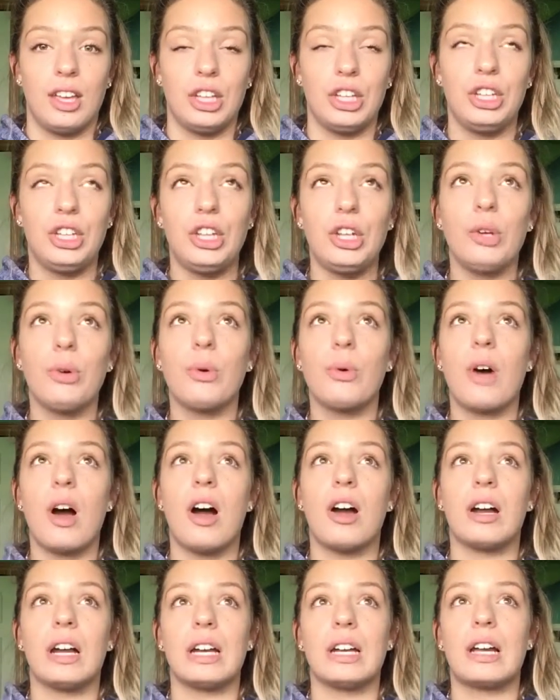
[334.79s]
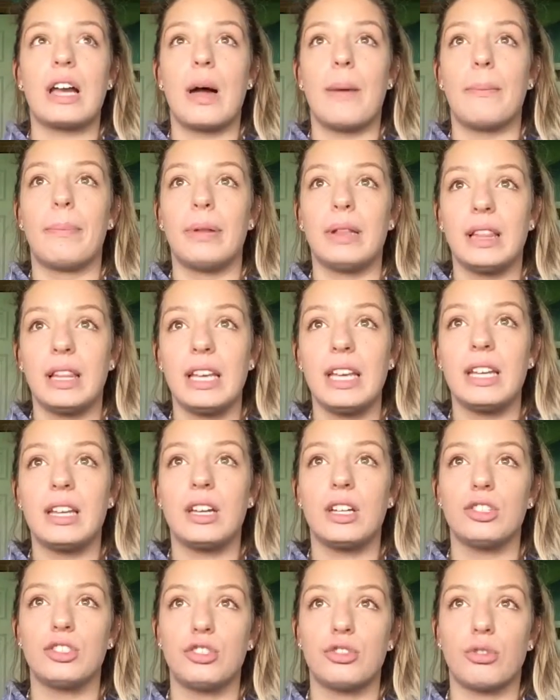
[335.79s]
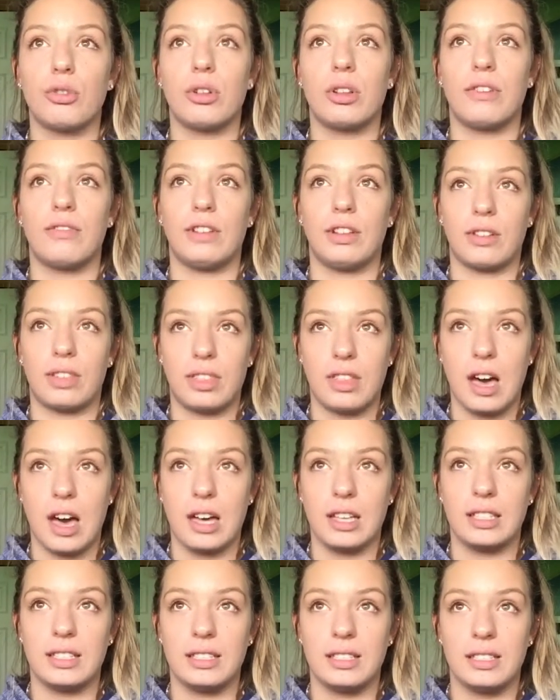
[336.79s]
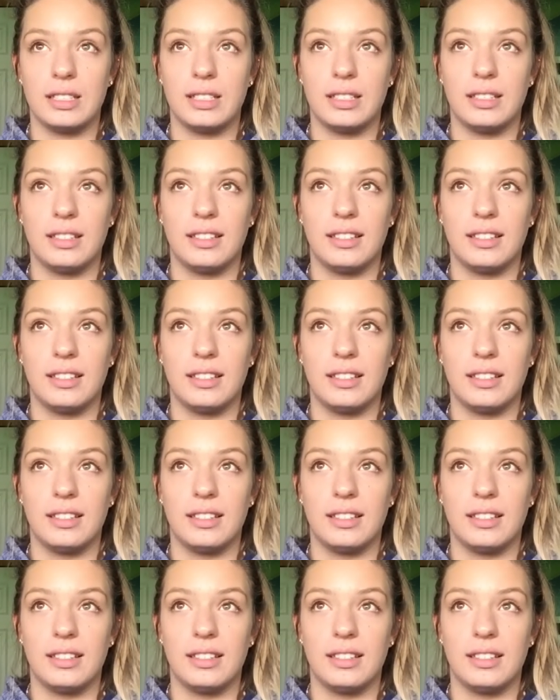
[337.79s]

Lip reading: You are in complete control of your thoughts.